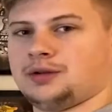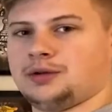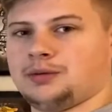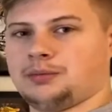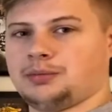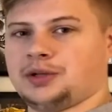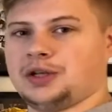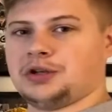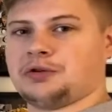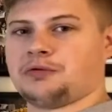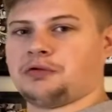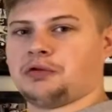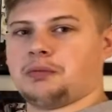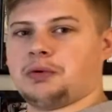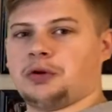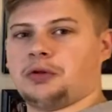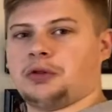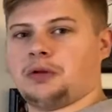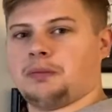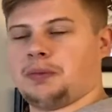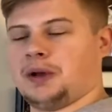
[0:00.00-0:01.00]
plays for
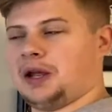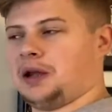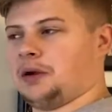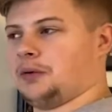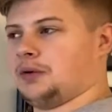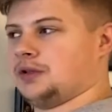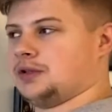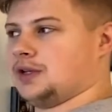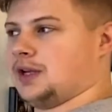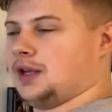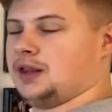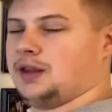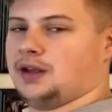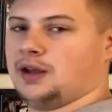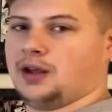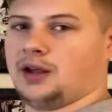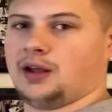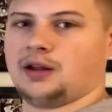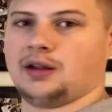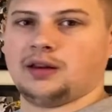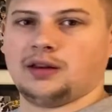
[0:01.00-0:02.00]
both the Penguins and
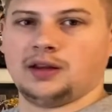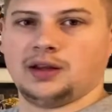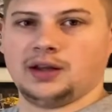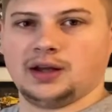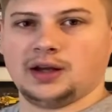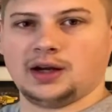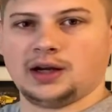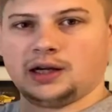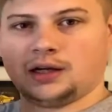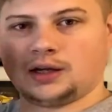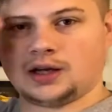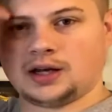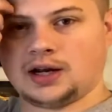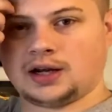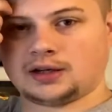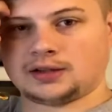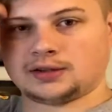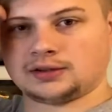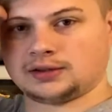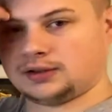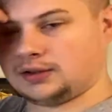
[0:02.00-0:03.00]
the
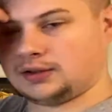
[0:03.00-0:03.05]
Canucks.